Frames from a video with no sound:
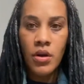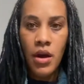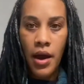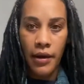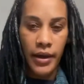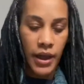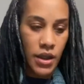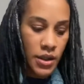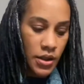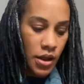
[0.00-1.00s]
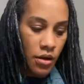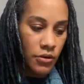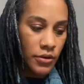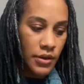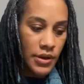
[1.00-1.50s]
All right, so
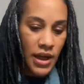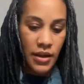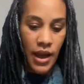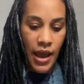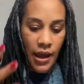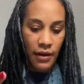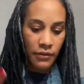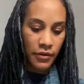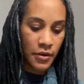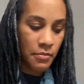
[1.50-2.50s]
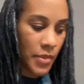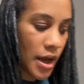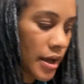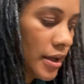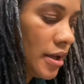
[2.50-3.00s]
now that I have
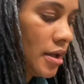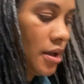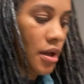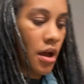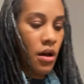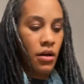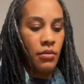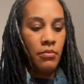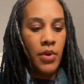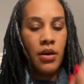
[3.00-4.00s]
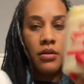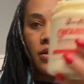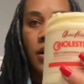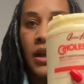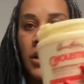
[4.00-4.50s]
my um,
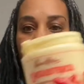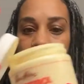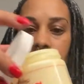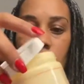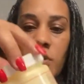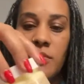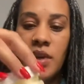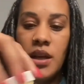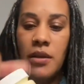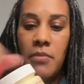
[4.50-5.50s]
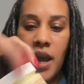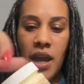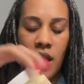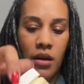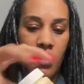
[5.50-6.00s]
cholesterol treatment in my
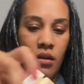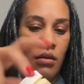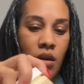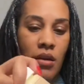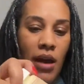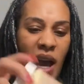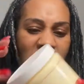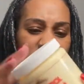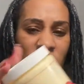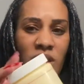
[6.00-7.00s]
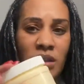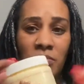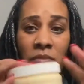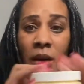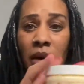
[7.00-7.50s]
hair. I used,
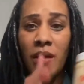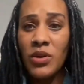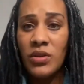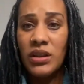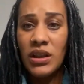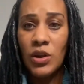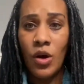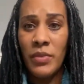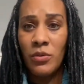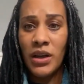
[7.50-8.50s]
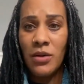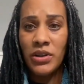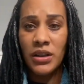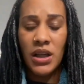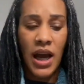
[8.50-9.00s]
my mom used this on me when I was a
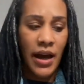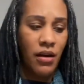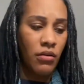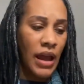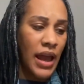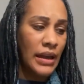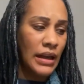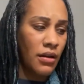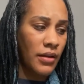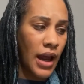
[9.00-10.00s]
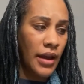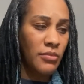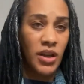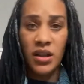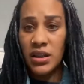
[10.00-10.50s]
child and now that I am
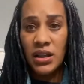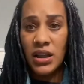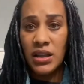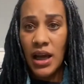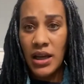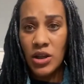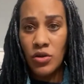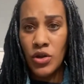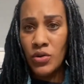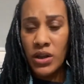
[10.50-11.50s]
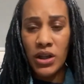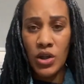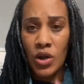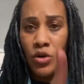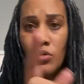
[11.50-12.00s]
36, I still use it.
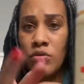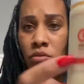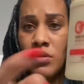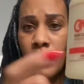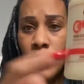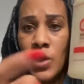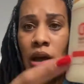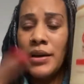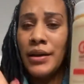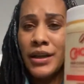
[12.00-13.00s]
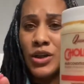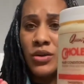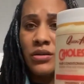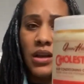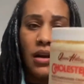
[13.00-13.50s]
So get you
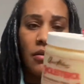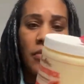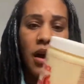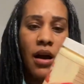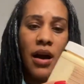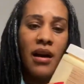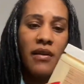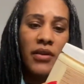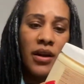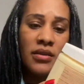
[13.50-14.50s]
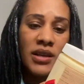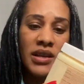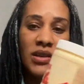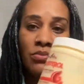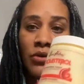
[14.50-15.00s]
some of
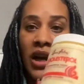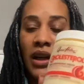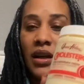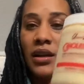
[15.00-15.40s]
this product.